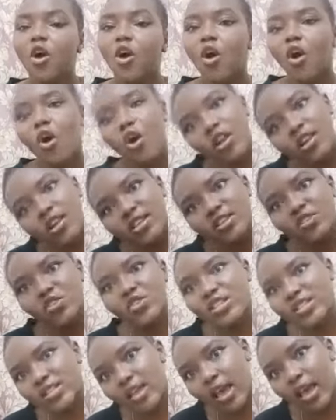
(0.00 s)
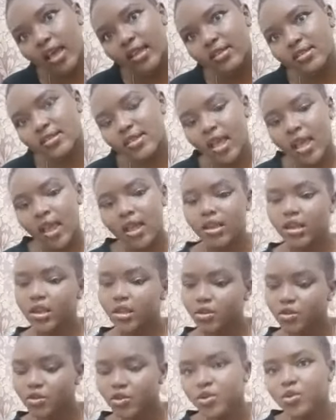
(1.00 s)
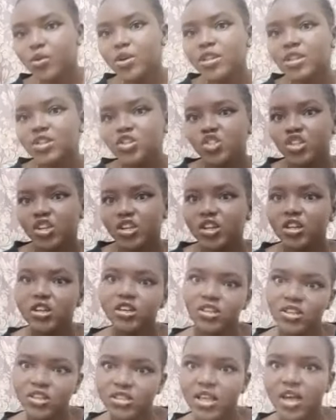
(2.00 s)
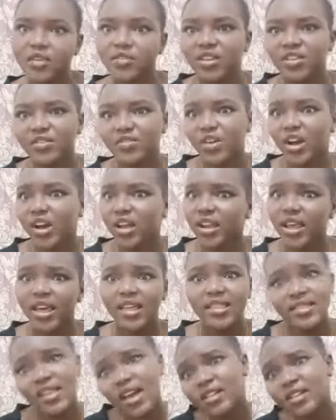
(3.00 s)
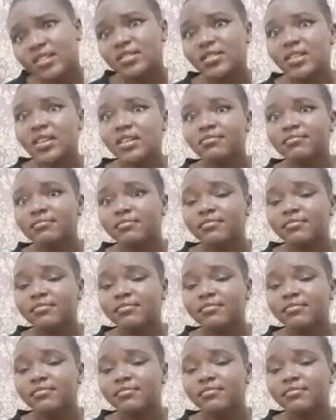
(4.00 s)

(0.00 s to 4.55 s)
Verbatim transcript: All he's on his head is that you are the chick, he's having fun, and that's it.